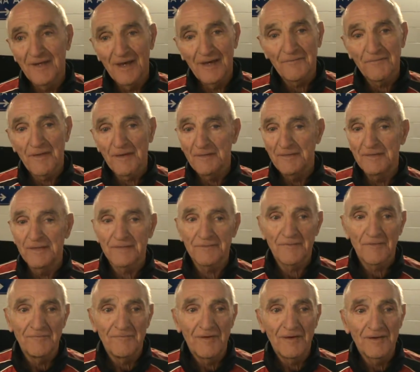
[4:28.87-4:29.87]
Yeah, and
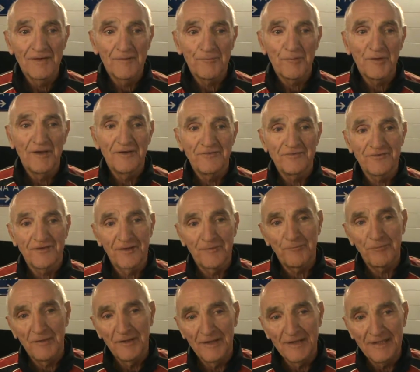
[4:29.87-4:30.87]
of all the places I
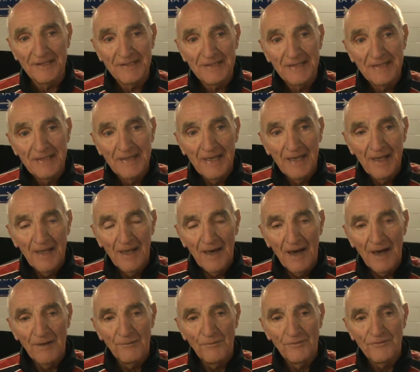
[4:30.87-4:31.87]
played,
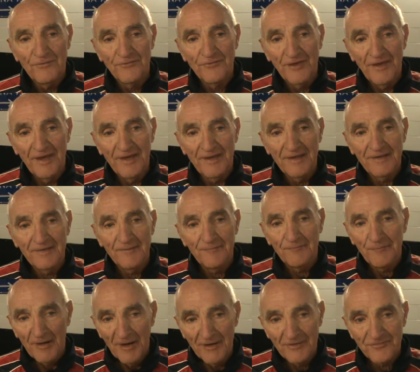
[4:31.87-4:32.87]
I would say
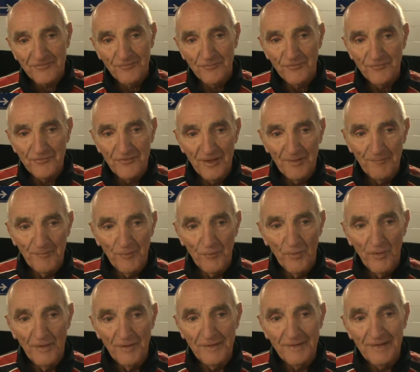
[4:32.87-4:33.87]
Boston was number
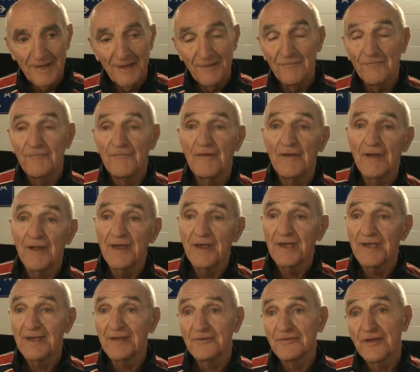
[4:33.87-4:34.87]
one, and Philly
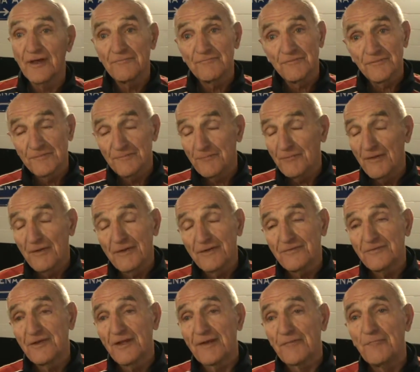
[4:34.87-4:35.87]
is
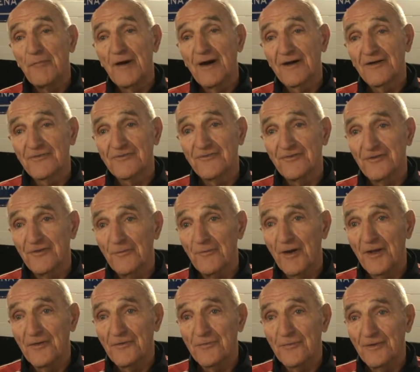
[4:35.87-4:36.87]
Philly's like Boston. You
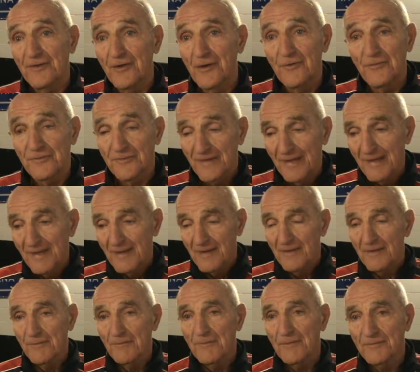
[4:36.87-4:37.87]
might, you know,
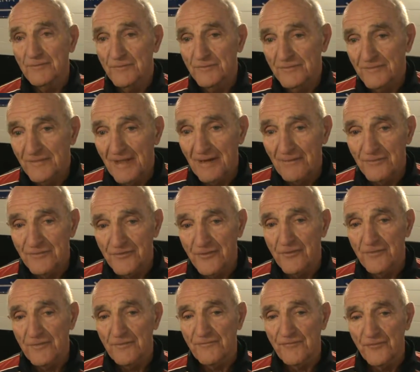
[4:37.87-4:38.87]
I was
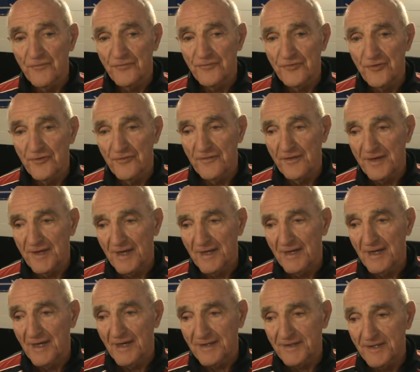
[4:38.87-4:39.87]
there the first year they got
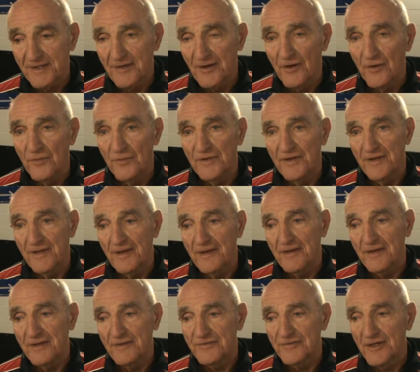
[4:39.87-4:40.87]
hockey going in the
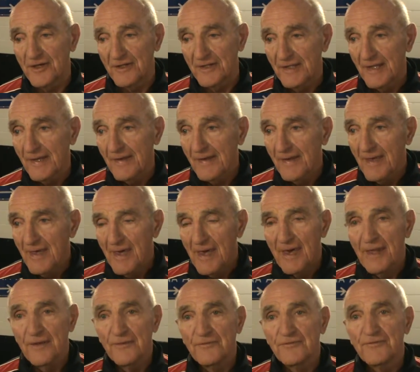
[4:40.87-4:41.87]
N H L,
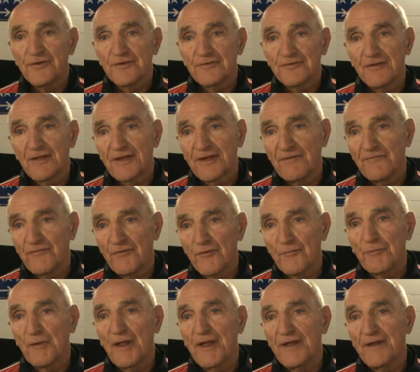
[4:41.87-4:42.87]
and it was just like if you're
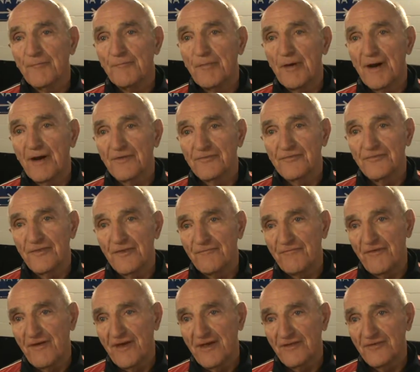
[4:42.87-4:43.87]
playing in Boston, the
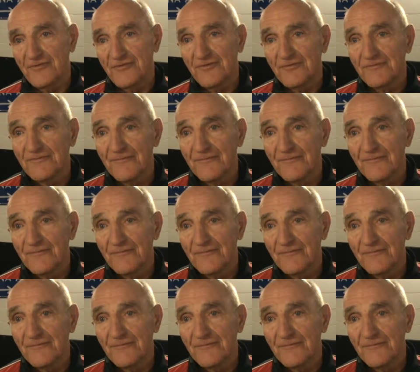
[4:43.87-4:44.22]
fans.